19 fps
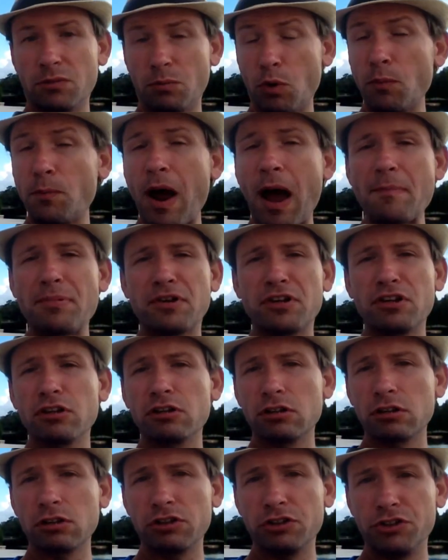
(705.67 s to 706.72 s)
more
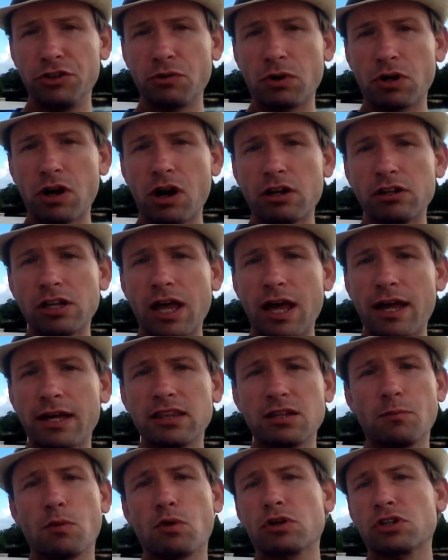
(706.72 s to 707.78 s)
popular you are online,
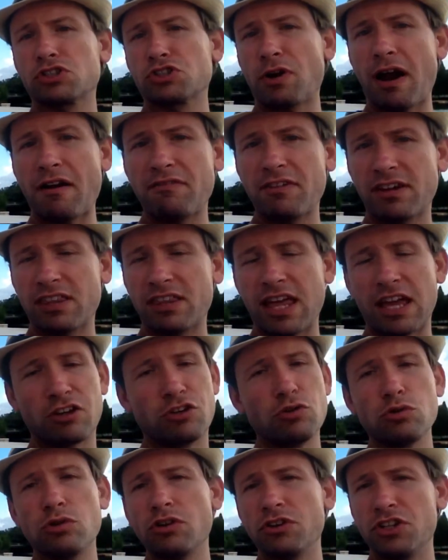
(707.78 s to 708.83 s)
the more traffic that
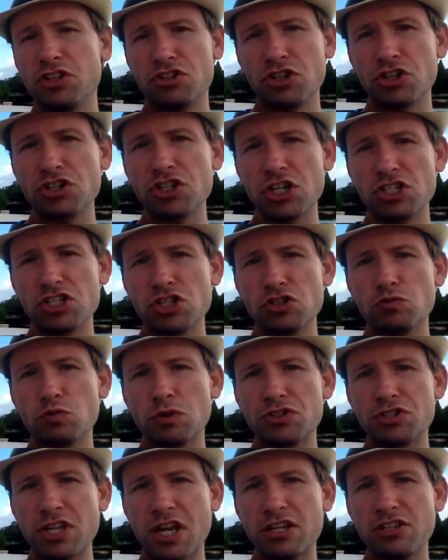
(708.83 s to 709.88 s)
Google and the search engines will
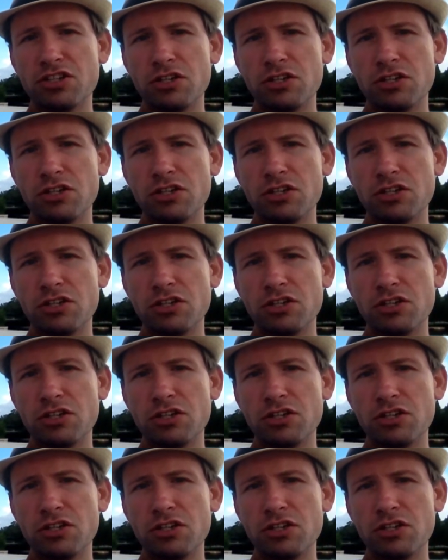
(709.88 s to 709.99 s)
send to